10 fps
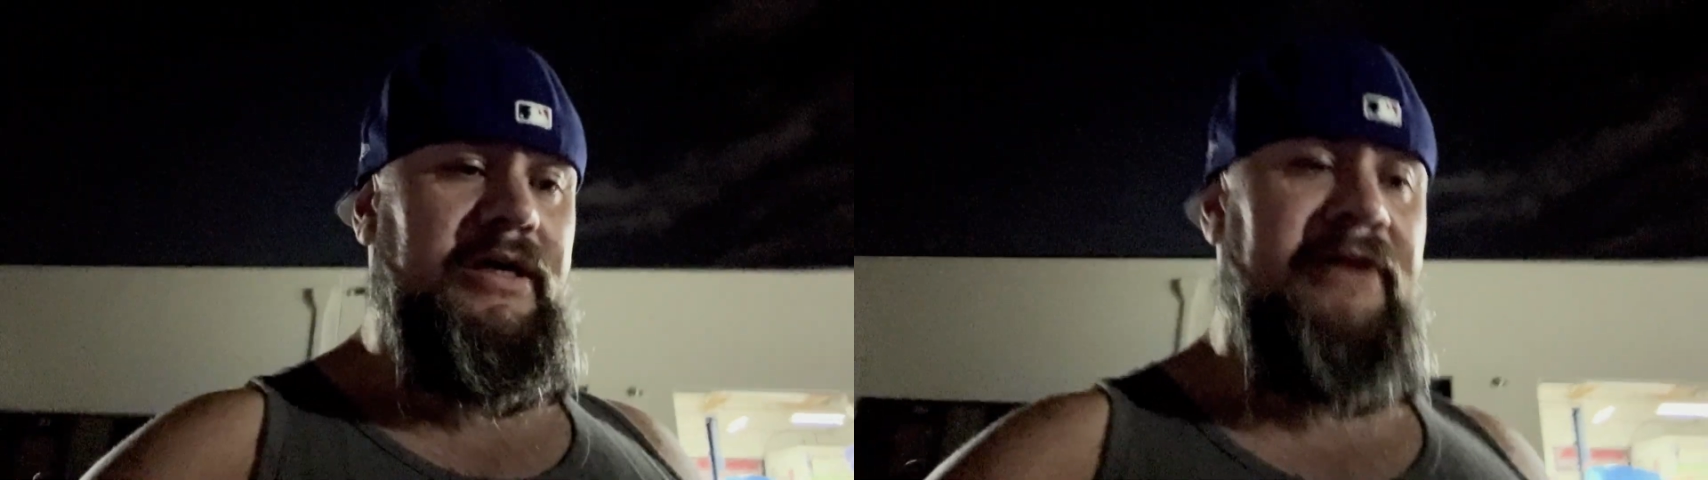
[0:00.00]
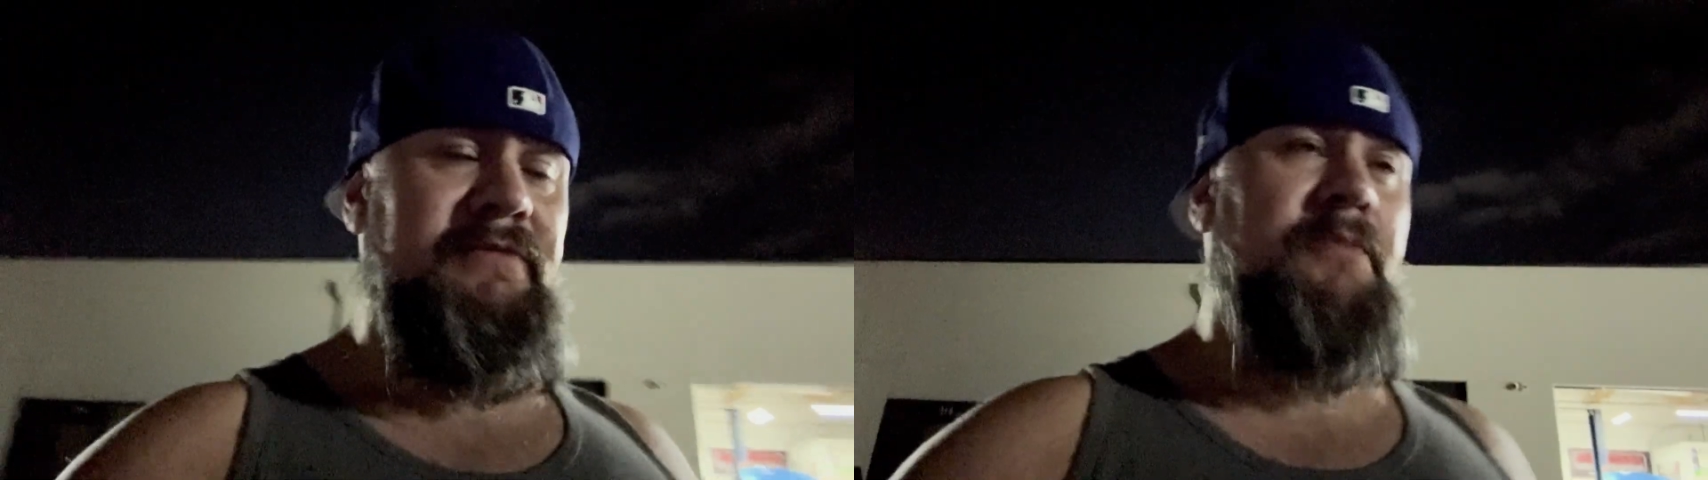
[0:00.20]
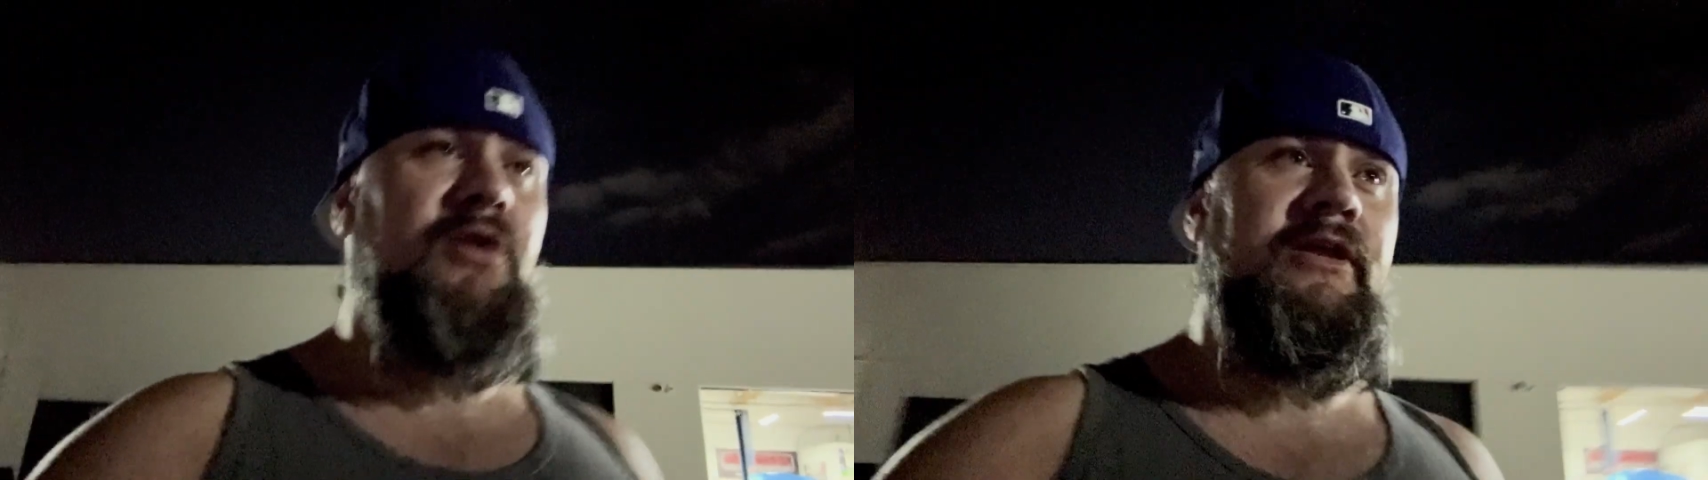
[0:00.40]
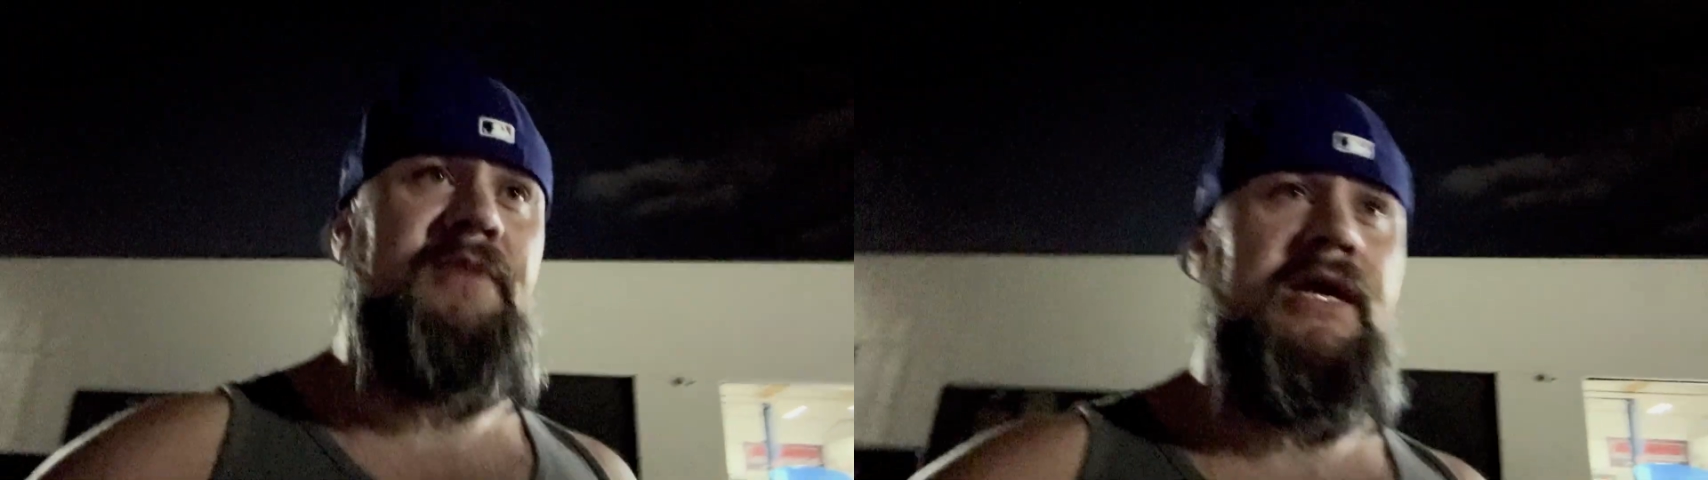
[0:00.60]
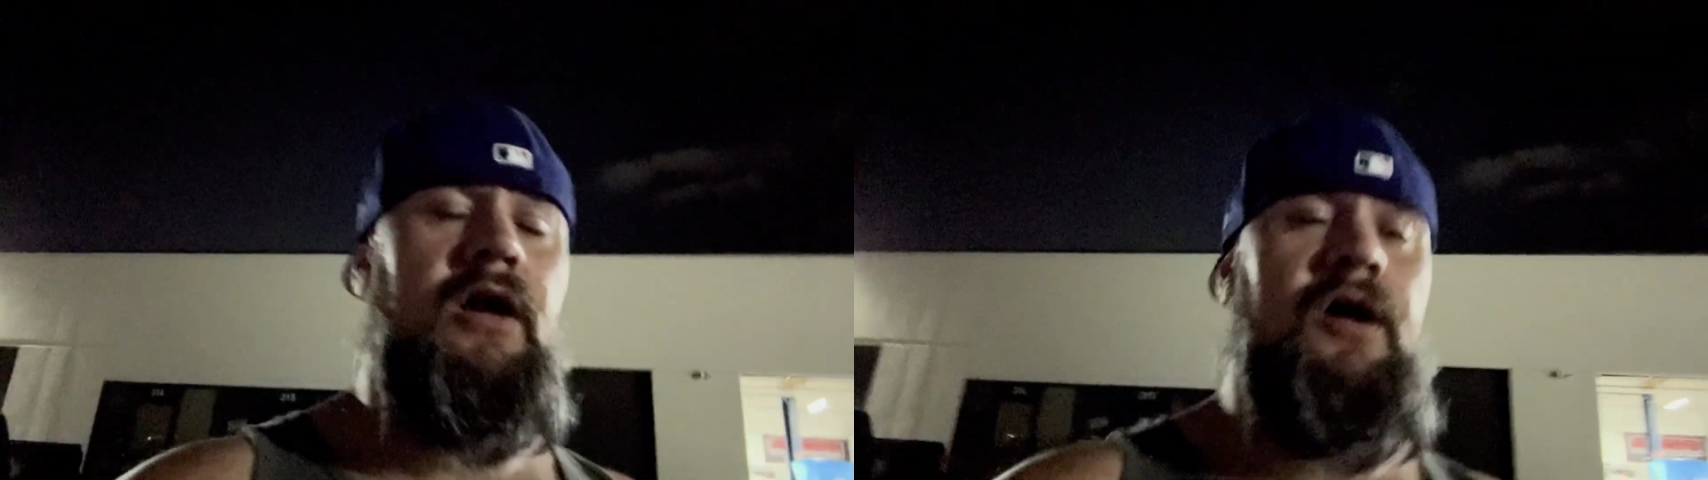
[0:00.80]
of my brother
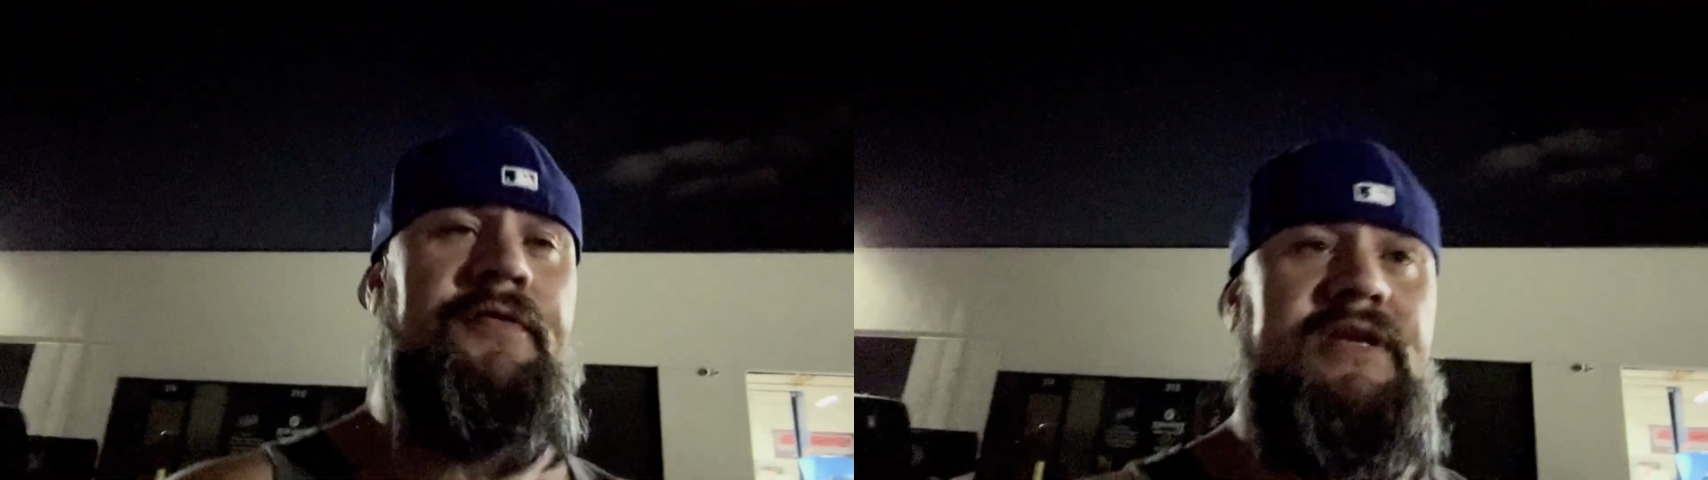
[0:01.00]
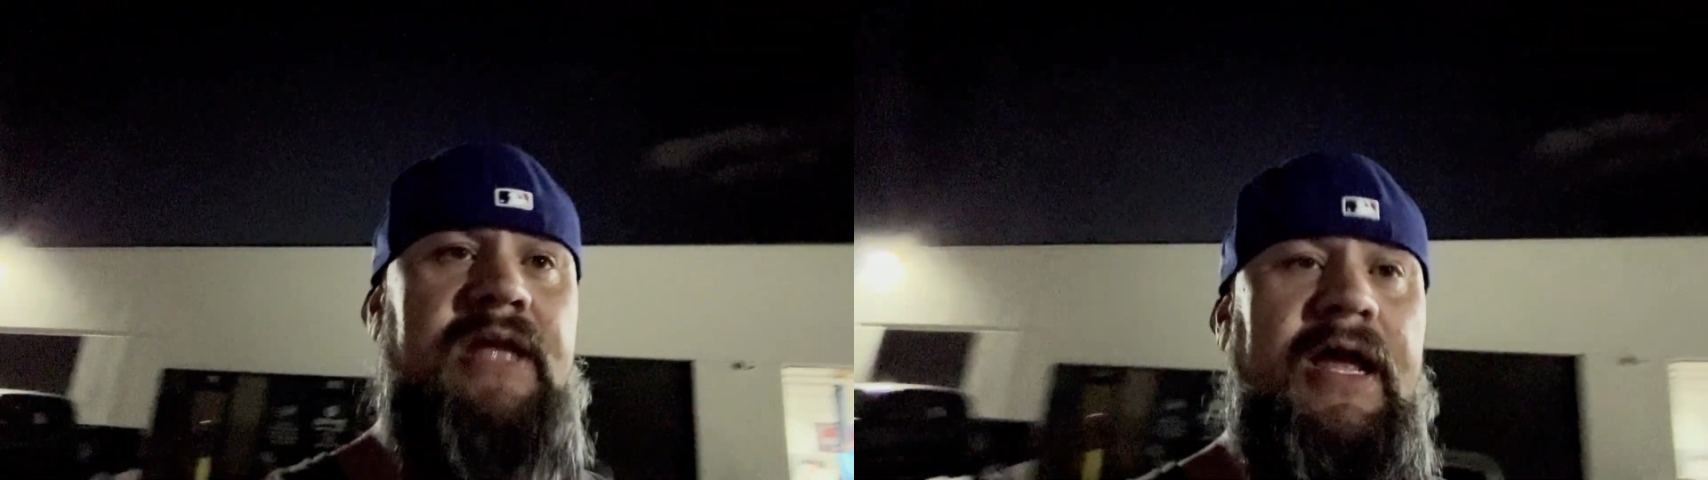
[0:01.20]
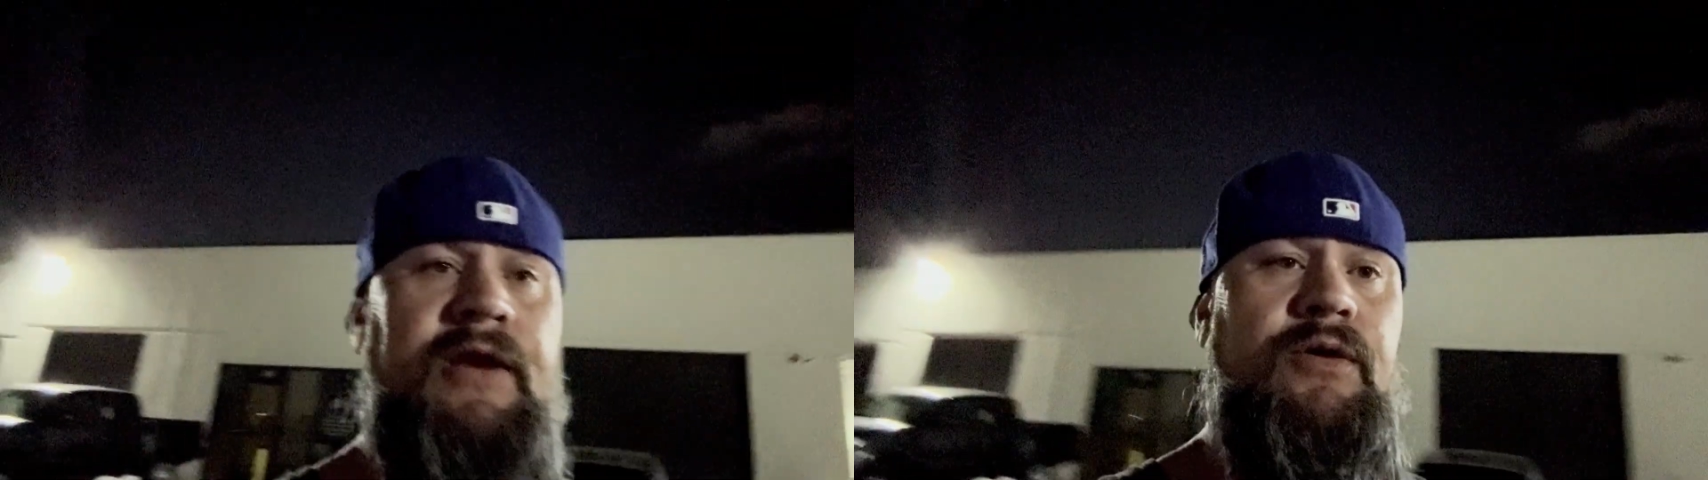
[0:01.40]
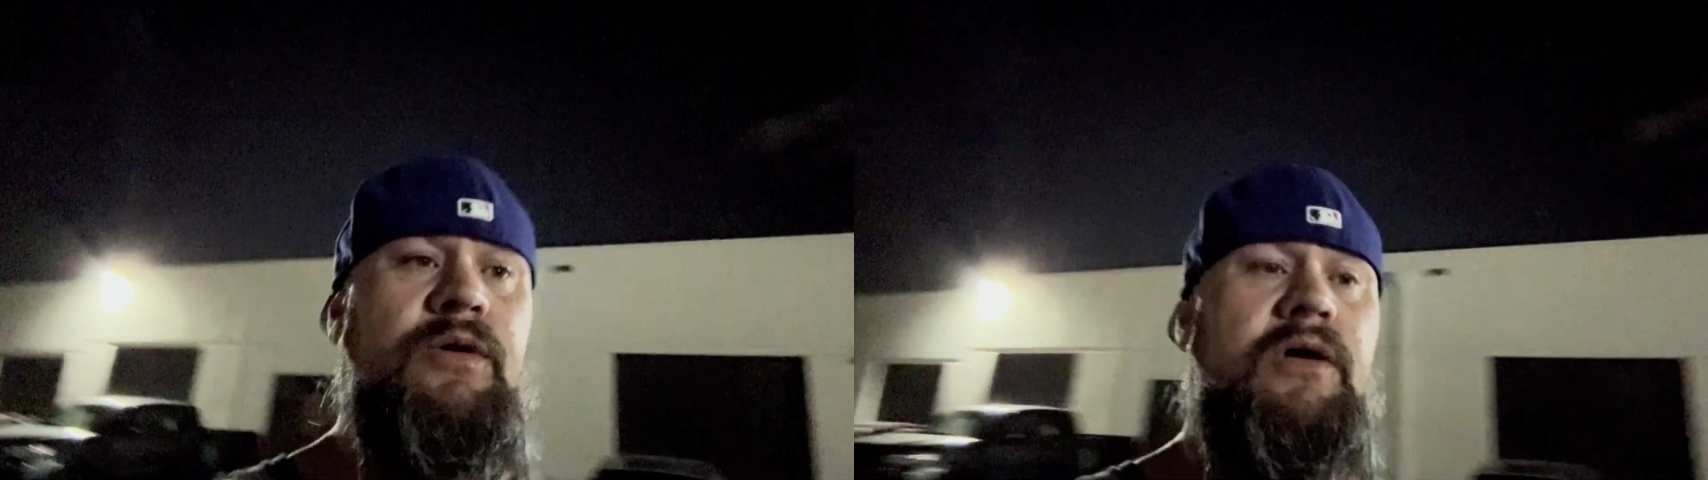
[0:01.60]
being on the dyno